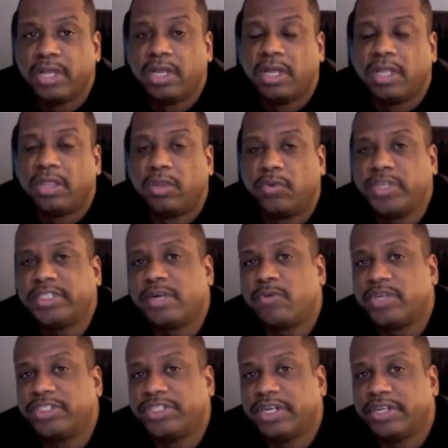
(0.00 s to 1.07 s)
The reason I
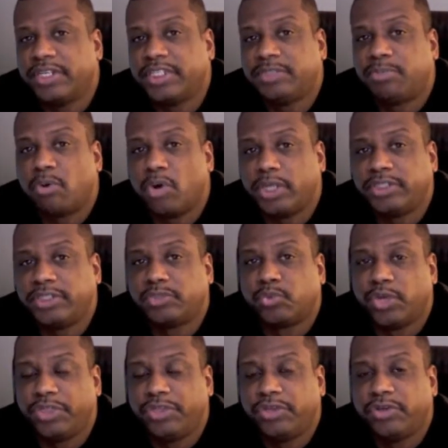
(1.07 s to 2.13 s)
want to share these points
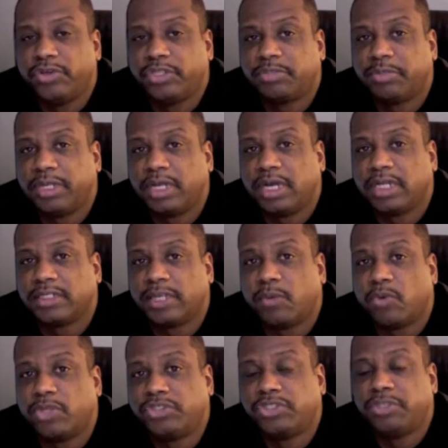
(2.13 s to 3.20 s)
with you is because I
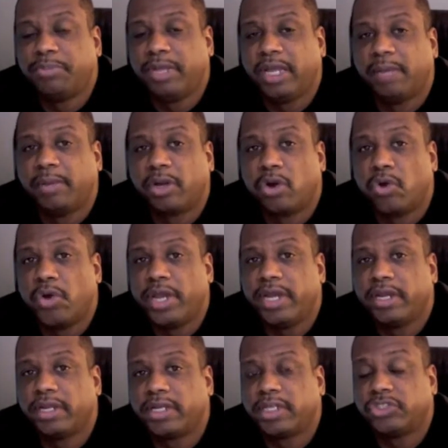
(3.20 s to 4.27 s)
want you to be able to go in
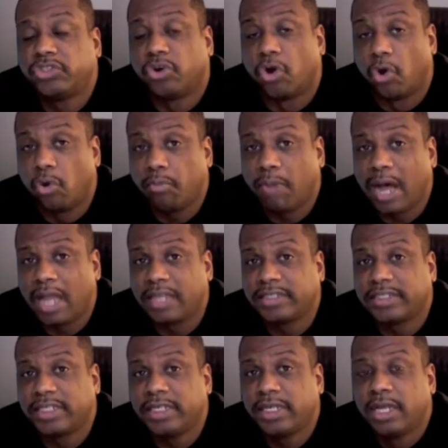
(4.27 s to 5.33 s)
and look at your own
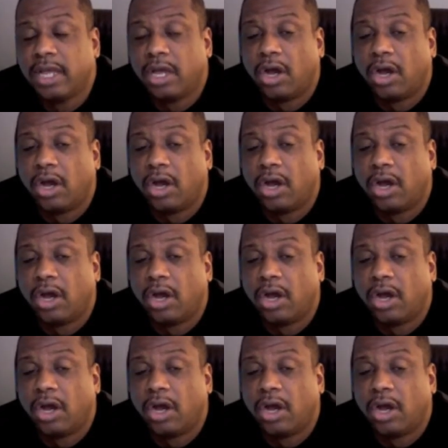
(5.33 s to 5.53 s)
policy